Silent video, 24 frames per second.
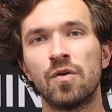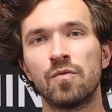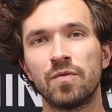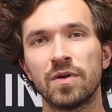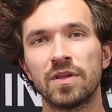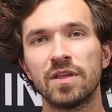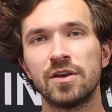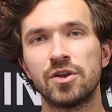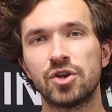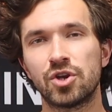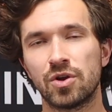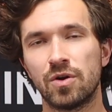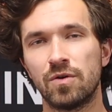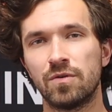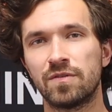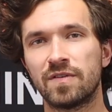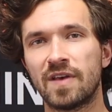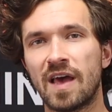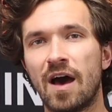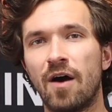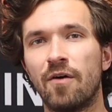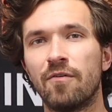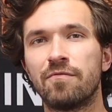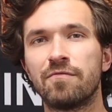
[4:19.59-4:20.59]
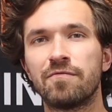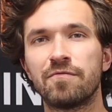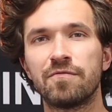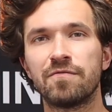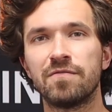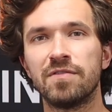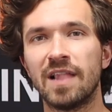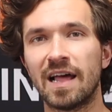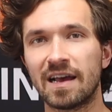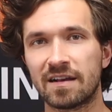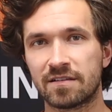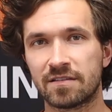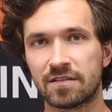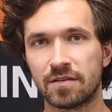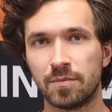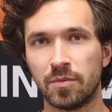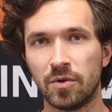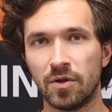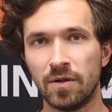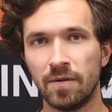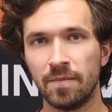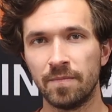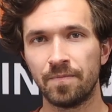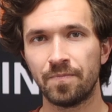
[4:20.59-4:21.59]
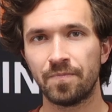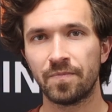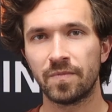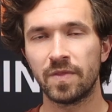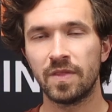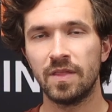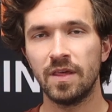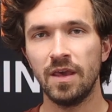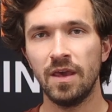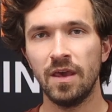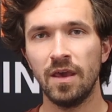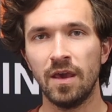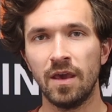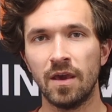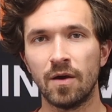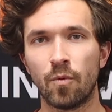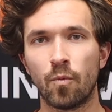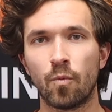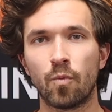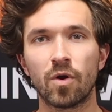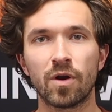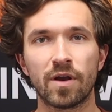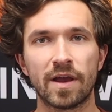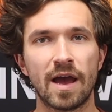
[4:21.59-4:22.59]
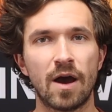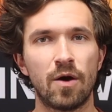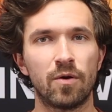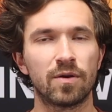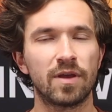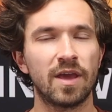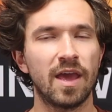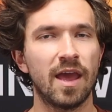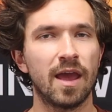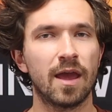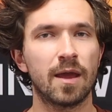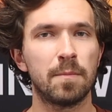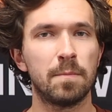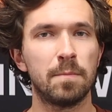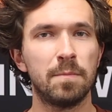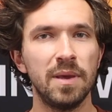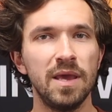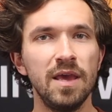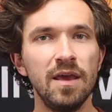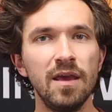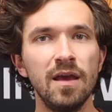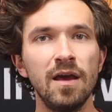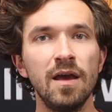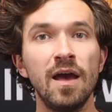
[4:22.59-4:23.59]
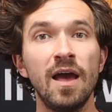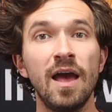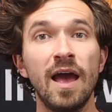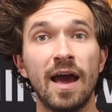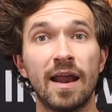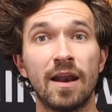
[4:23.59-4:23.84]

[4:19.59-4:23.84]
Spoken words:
really shows how flexible the workout can be,